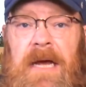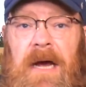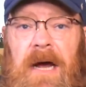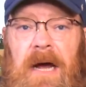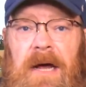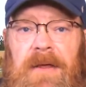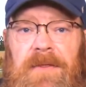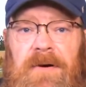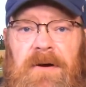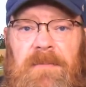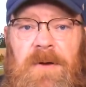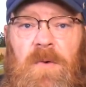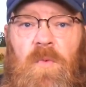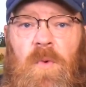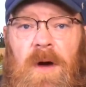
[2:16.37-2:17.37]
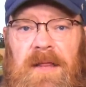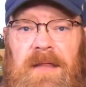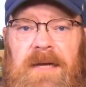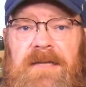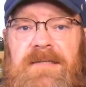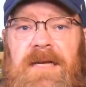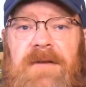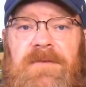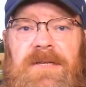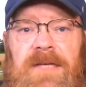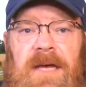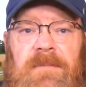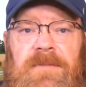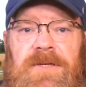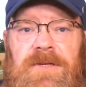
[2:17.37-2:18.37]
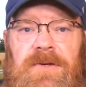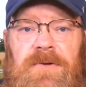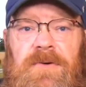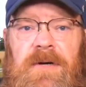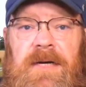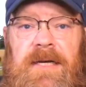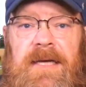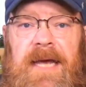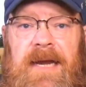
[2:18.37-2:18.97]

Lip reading: There had been one legislative attempt to